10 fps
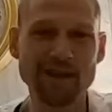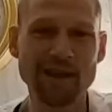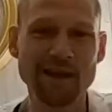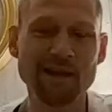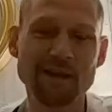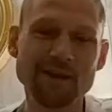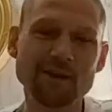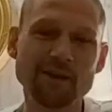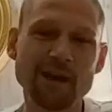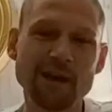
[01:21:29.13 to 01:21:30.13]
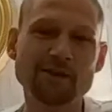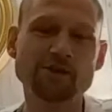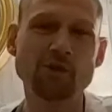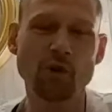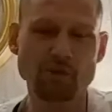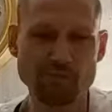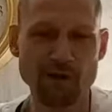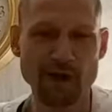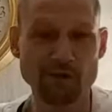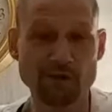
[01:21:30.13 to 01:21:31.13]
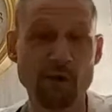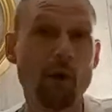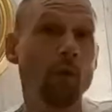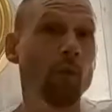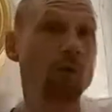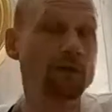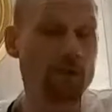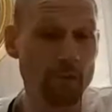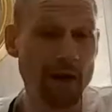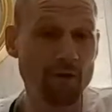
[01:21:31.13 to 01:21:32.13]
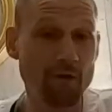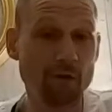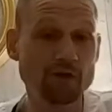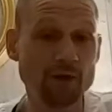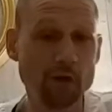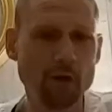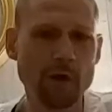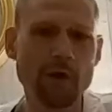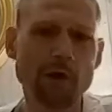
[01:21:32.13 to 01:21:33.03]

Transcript: then you get the Torch browser or one comparable to,